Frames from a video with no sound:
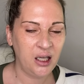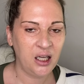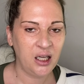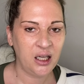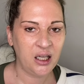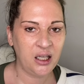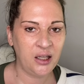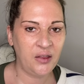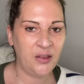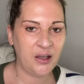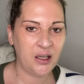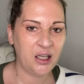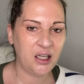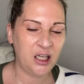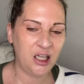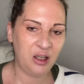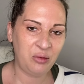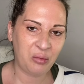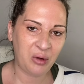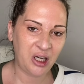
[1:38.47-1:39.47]
either
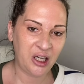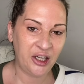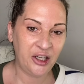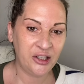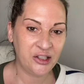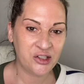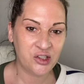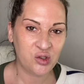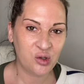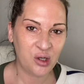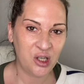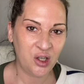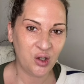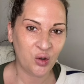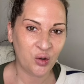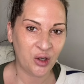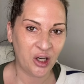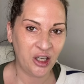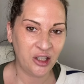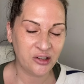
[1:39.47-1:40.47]
in my history
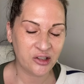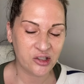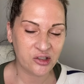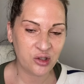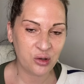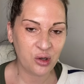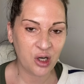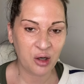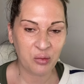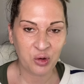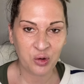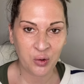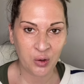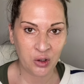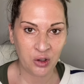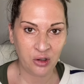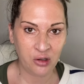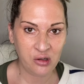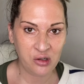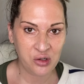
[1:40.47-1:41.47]
on Instagram or on
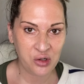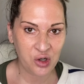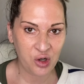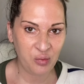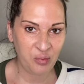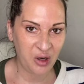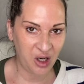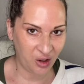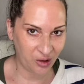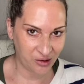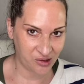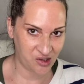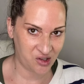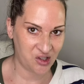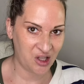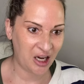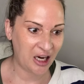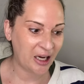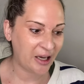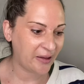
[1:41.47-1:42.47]
YouTube because
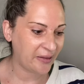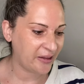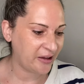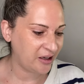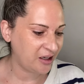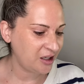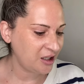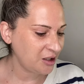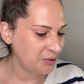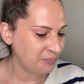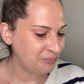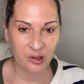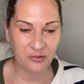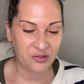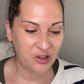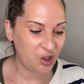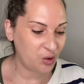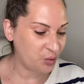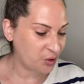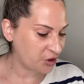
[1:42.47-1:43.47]
they are there. If
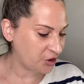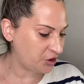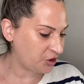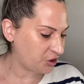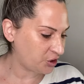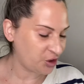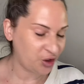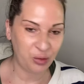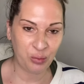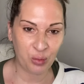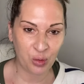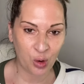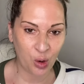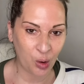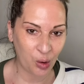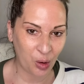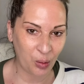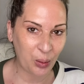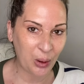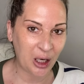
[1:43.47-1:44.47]
you want to know more
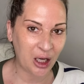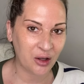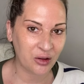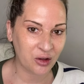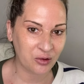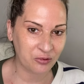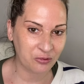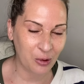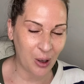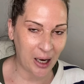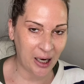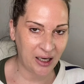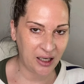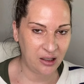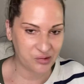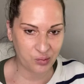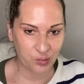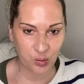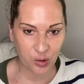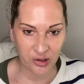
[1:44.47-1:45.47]
about the range,
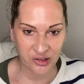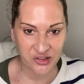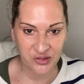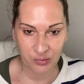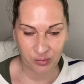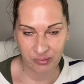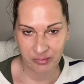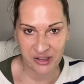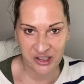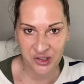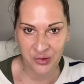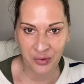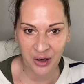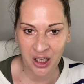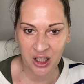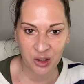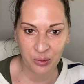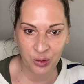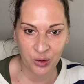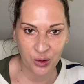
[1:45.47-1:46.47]
what is
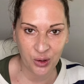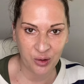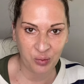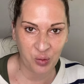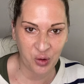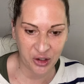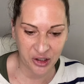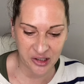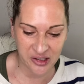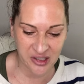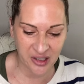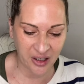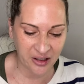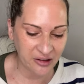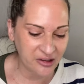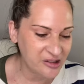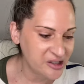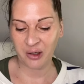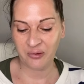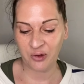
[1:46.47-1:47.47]
available and what it
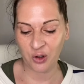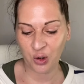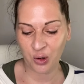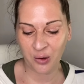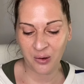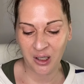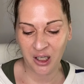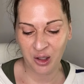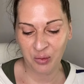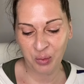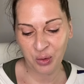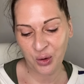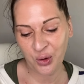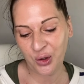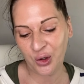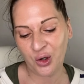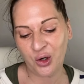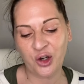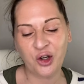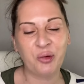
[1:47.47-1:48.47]
does. I've already put
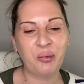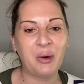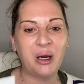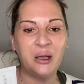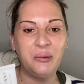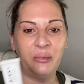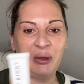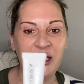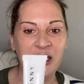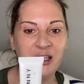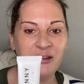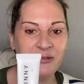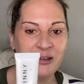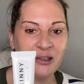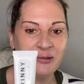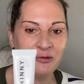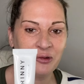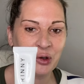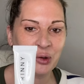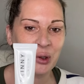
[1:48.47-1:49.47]
on my
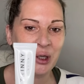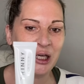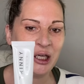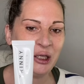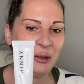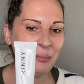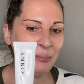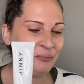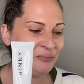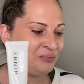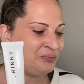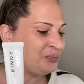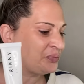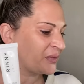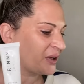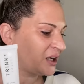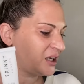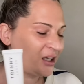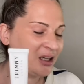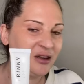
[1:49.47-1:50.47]
BFF cream
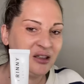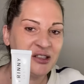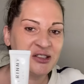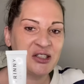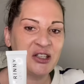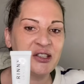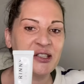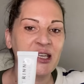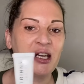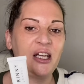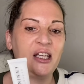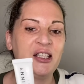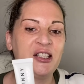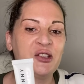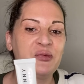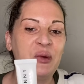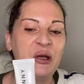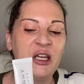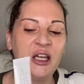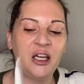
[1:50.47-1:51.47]
and this is an
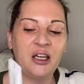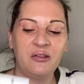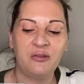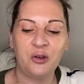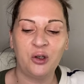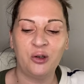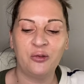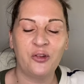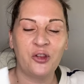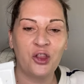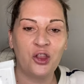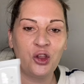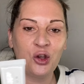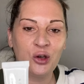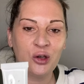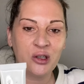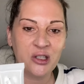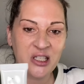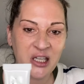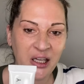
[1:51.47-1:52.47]
SPF of
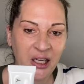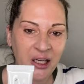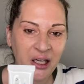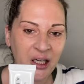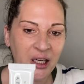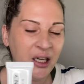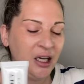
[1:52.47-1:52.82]
30.